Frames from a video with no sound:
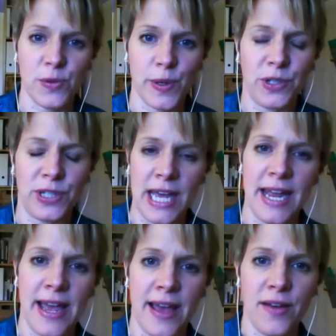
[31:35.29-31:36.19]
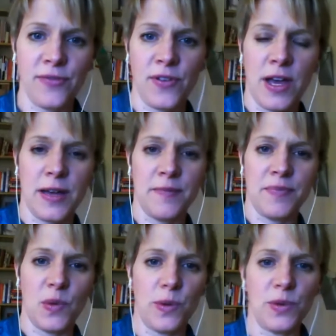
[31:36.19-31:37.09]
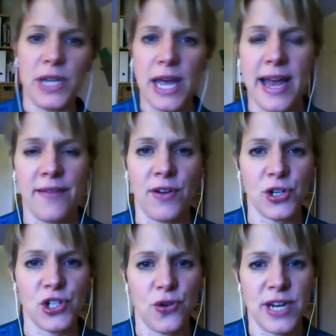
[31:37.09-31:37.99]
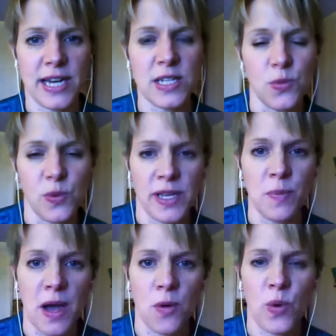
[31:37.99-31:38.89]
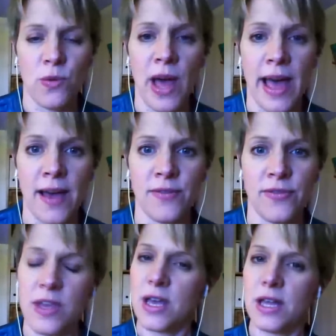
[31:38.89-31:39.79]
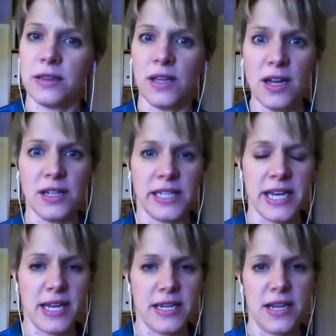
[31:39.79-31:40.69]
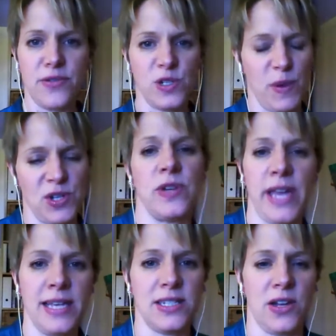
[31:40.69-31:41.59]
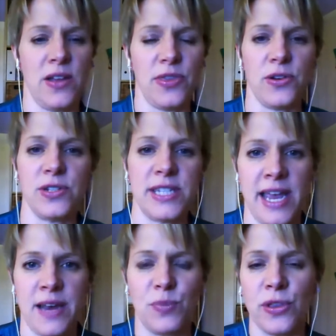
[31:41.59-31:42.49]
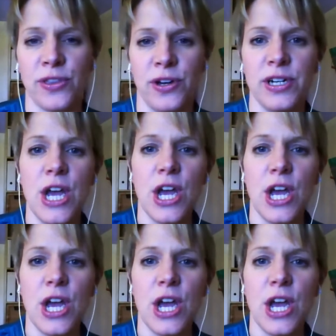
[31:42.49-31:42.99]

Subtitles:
We will not have our show next week, but we will have, luckily, another special guest on Thursday, April 3rd.